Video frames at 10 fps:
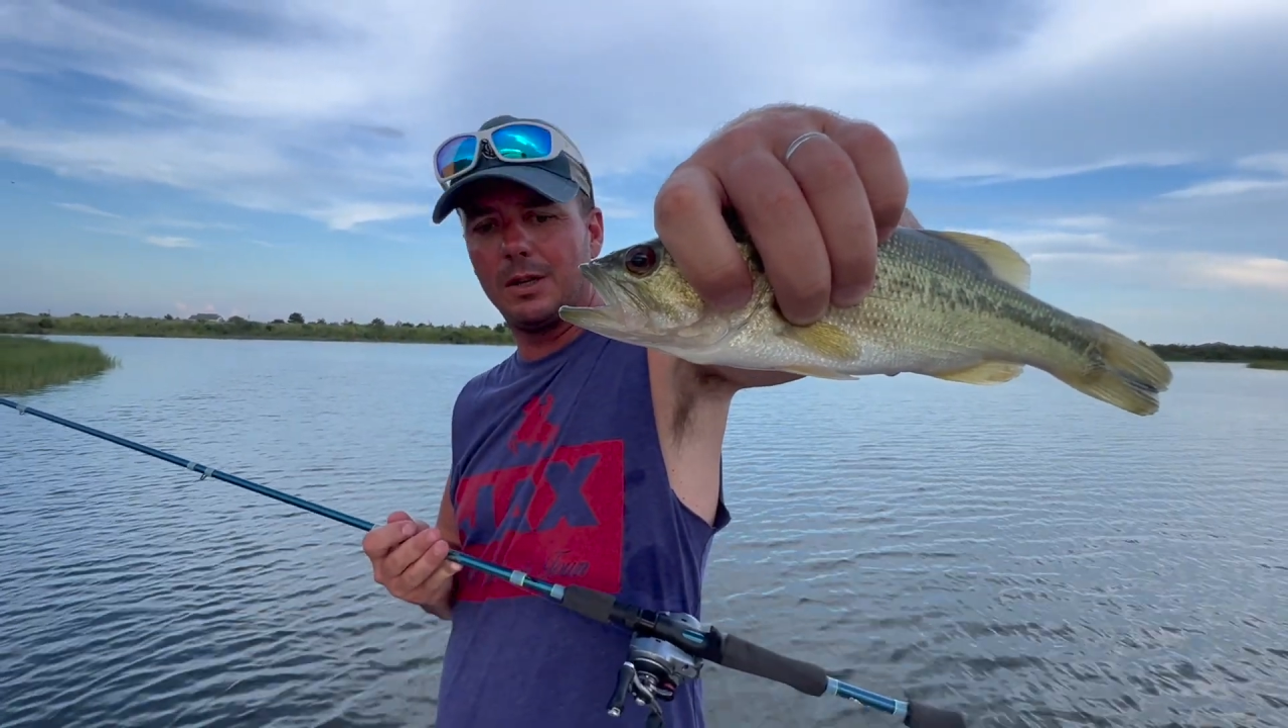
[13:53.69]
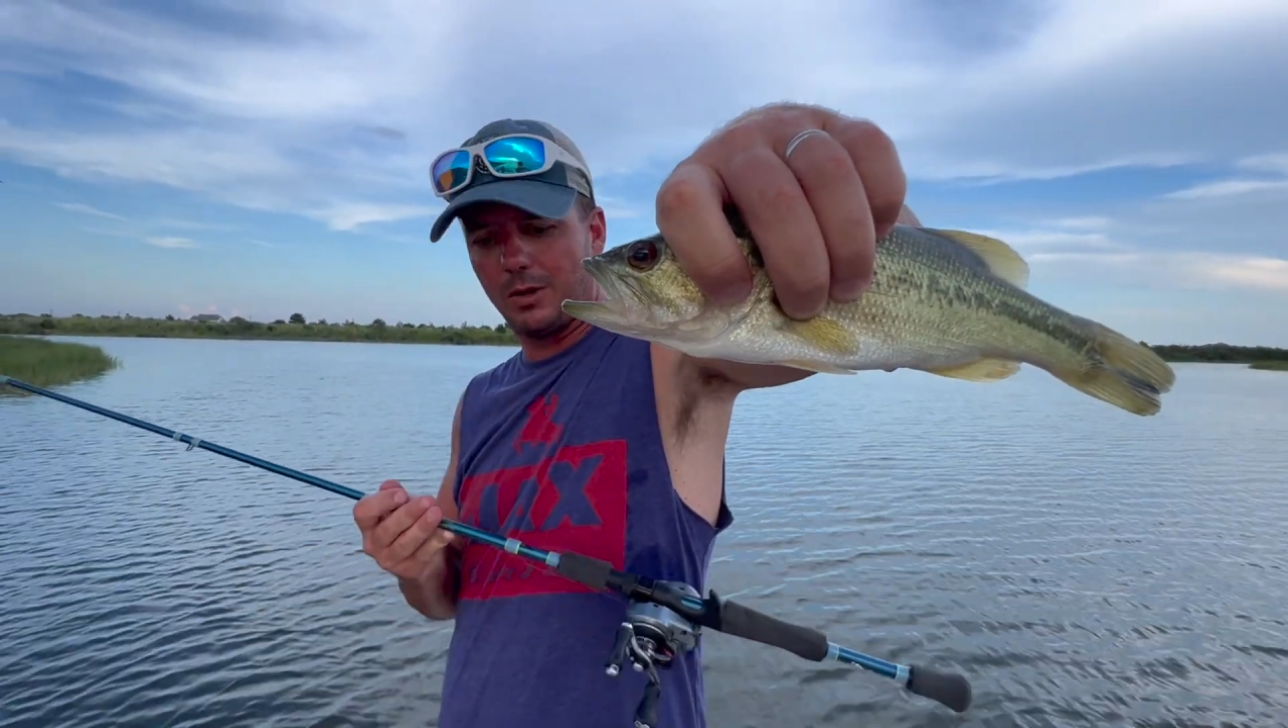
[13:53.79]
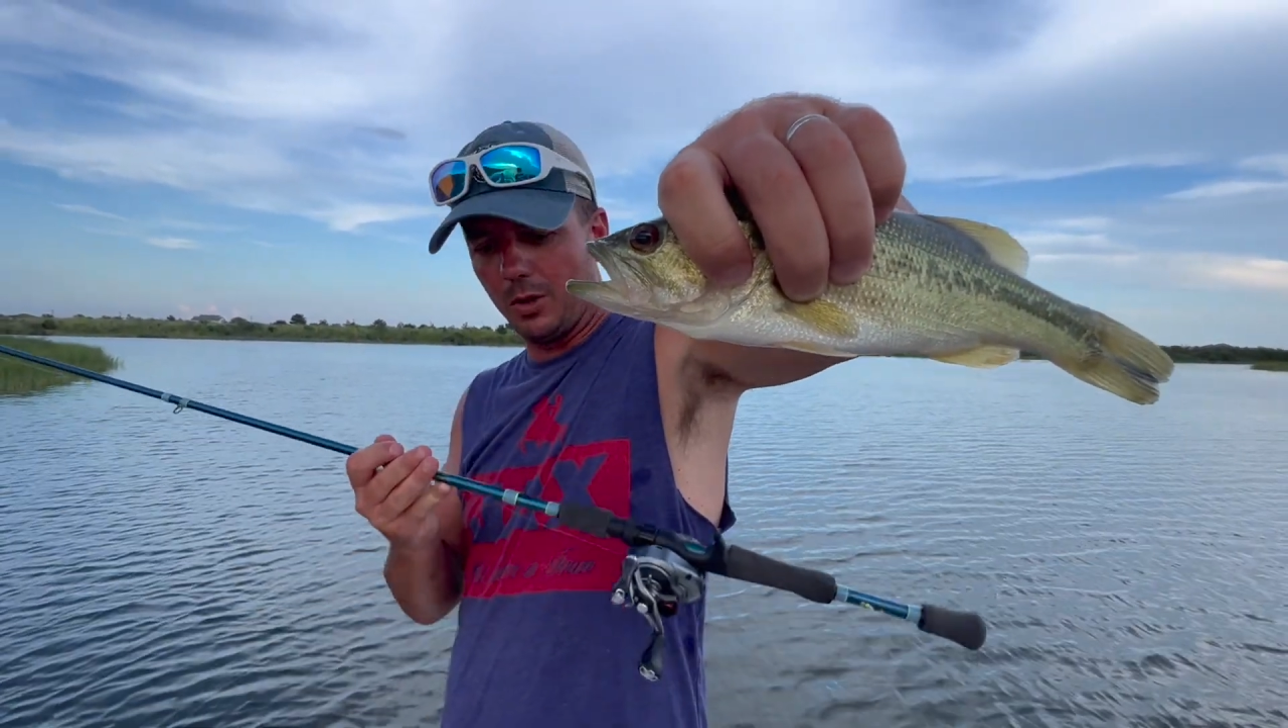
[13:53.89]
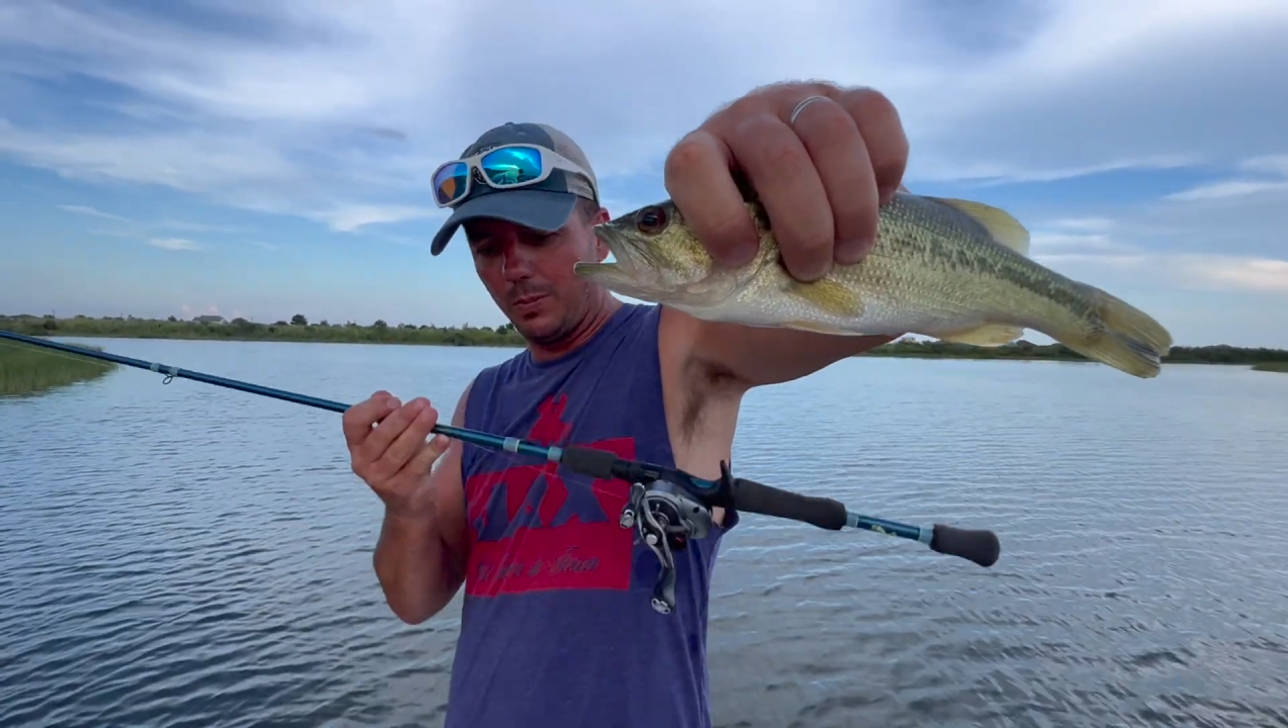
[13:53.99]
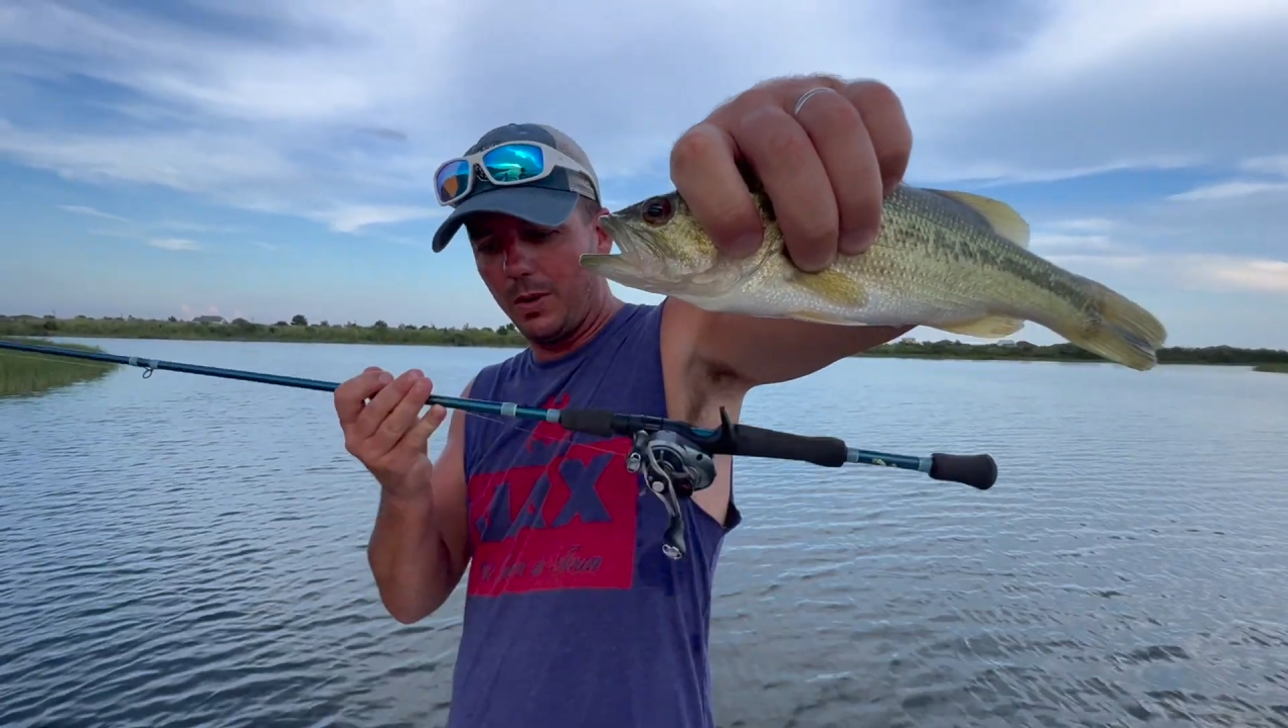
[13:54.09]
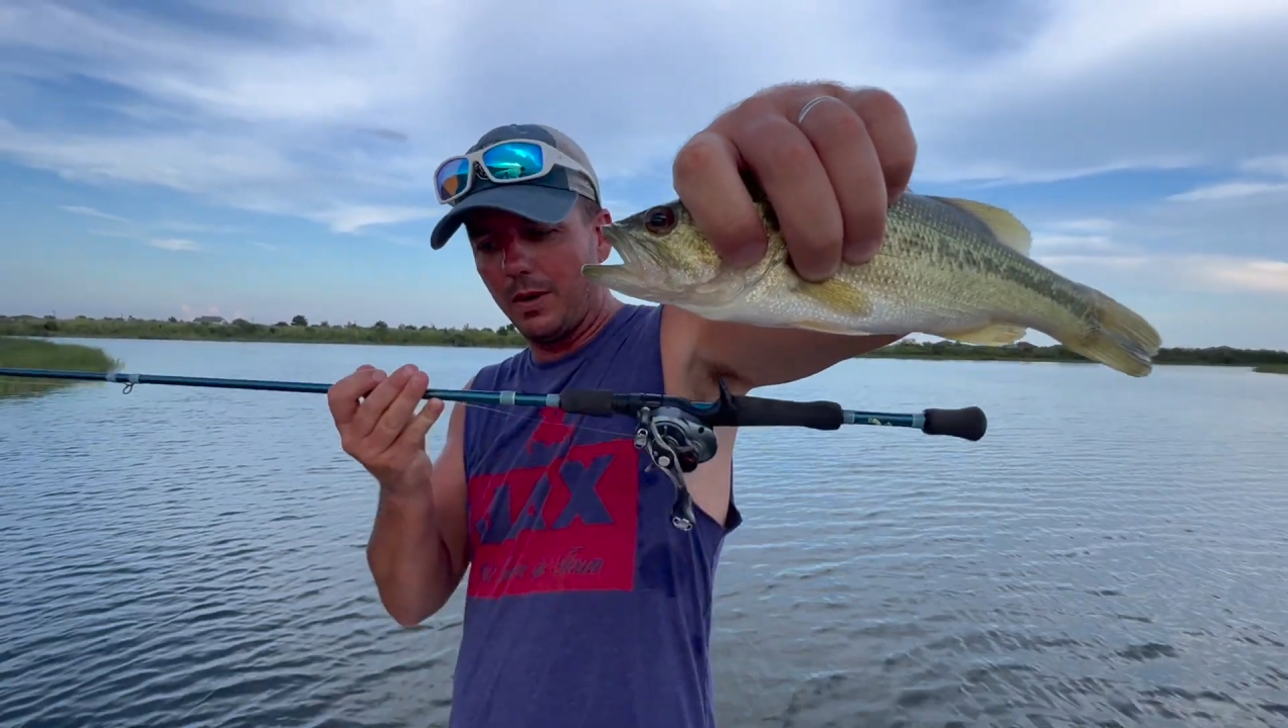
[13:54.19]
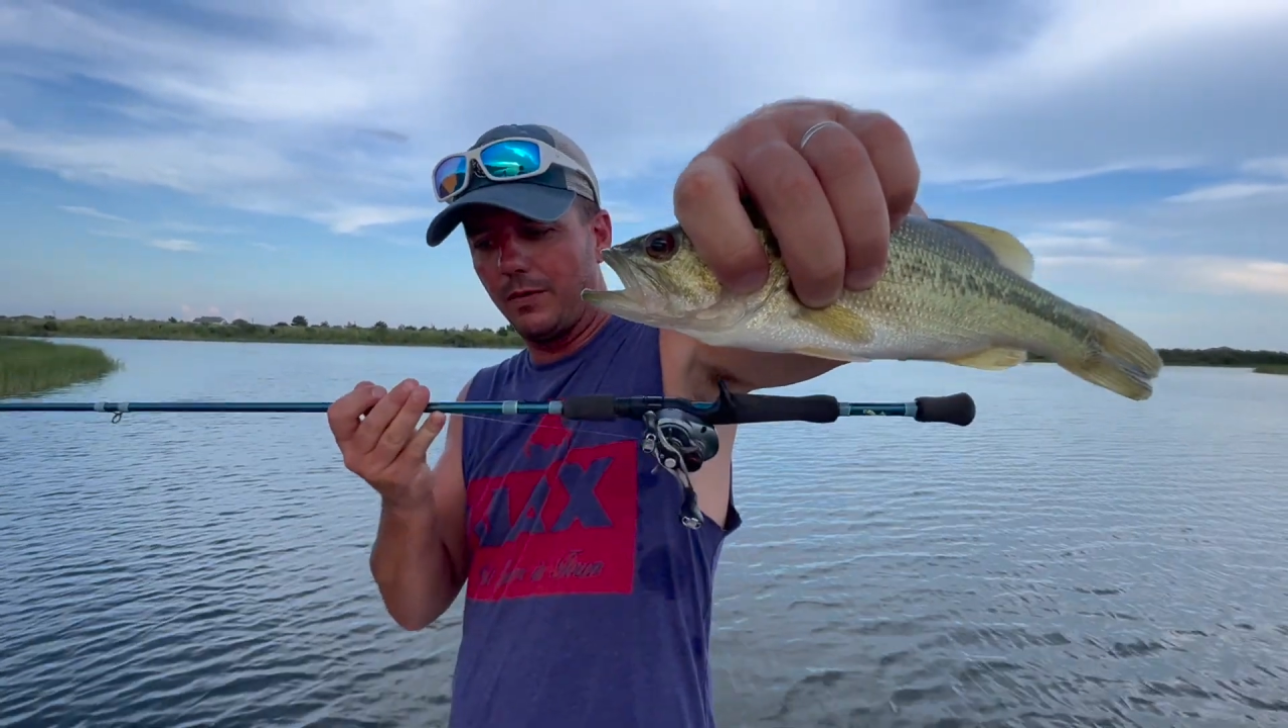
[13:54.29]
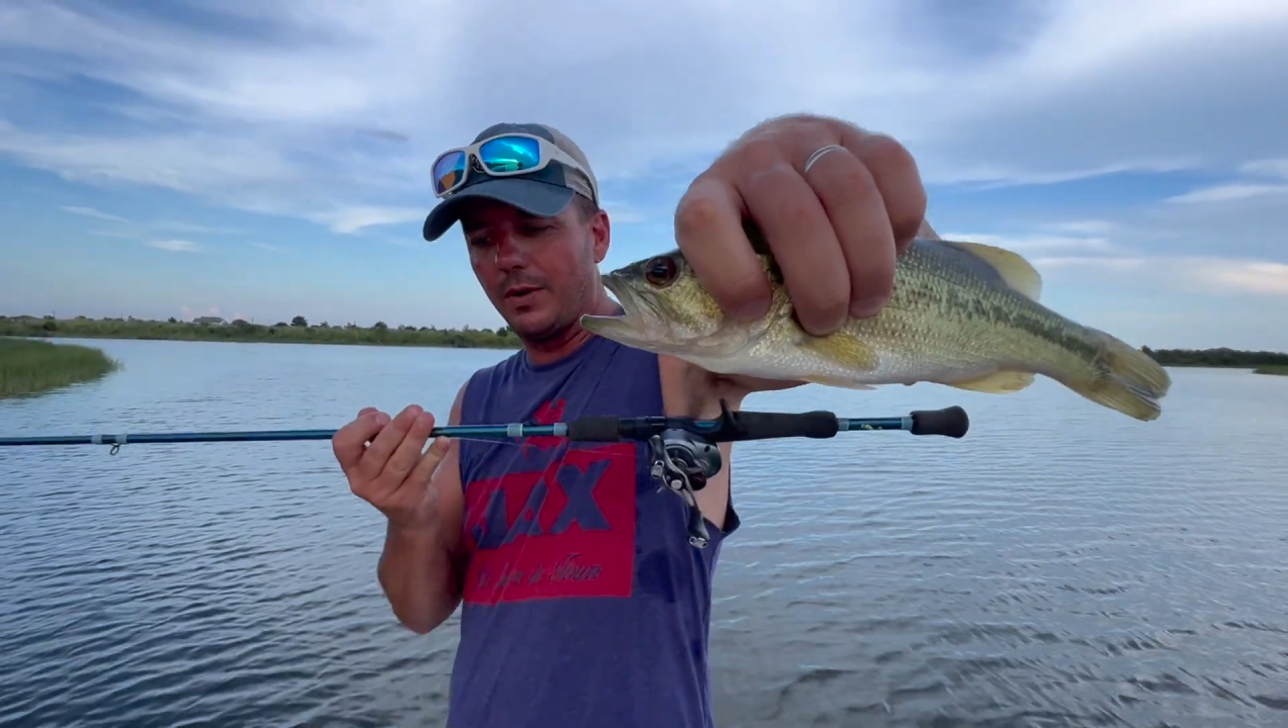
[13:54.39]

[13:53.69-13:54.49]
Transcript: coupon for